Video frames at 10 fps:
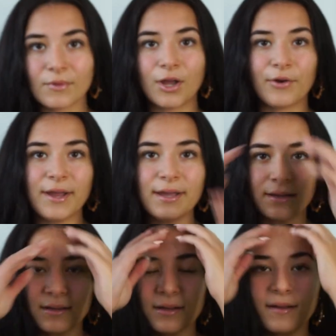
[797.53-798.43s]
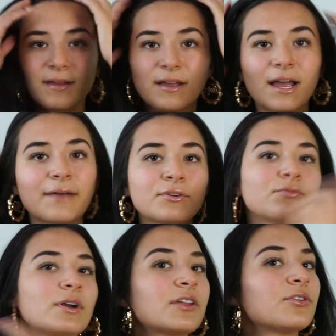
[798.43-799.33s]
Okay, after
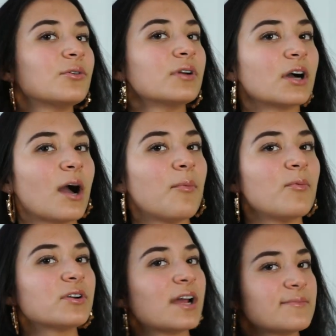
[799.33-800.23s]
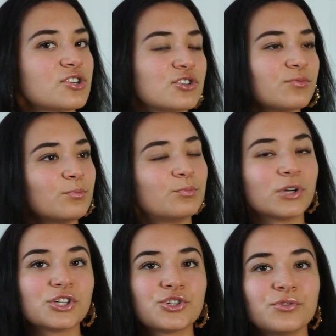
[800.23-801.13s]
running through it a couple more times, I just
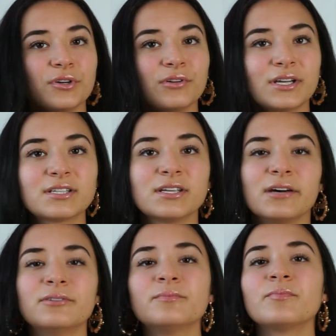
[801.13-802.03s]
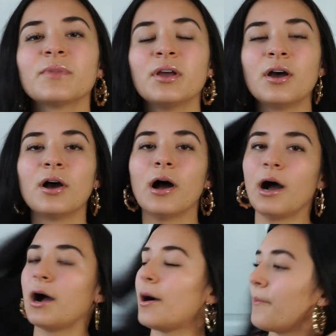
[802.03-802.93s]
brushed through like so.
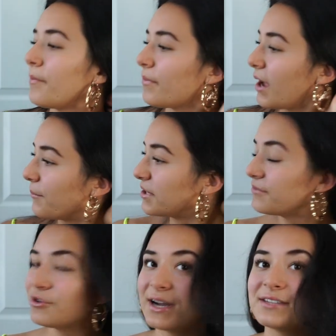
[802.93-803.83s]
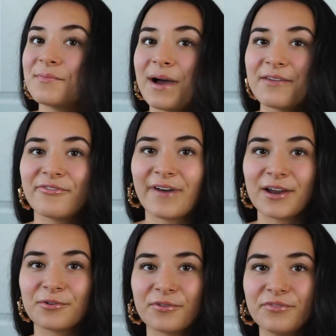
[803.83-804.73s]
I'm gonna give you guys my
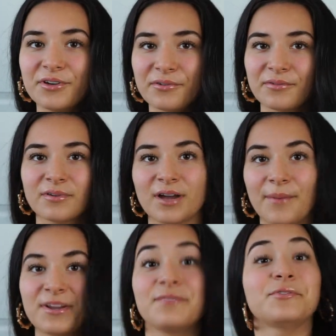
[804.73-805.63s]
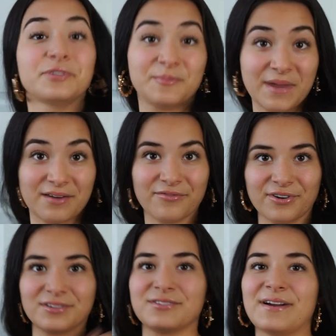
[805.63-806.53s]
final review. I'm gonna give you a spin
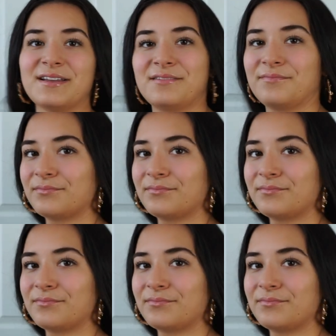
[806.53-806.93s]
first, ready?